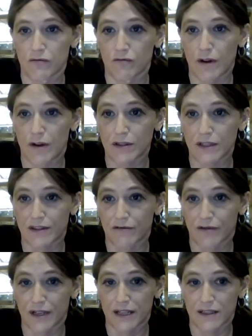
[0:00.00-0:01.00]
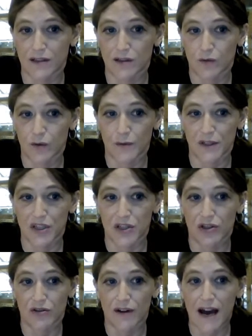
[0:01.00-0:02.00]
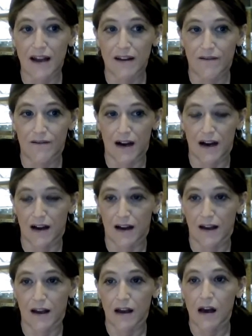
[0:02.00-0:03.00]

relative risks when we stratify